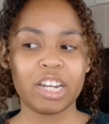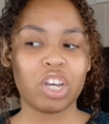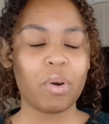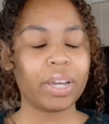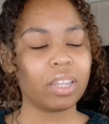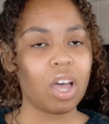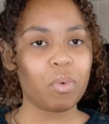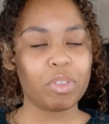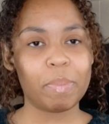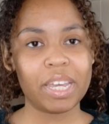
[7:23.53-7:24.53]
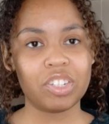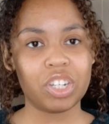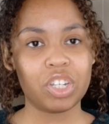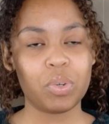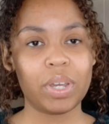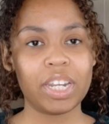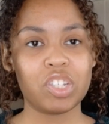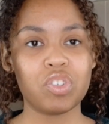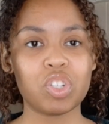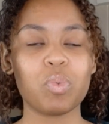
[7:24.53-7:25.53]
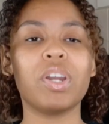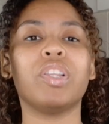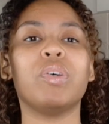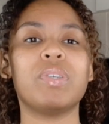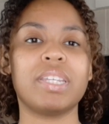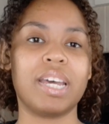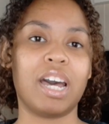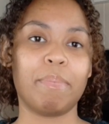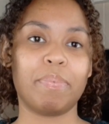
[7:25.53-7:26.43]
Going along with being genuine is you just want to loosen up.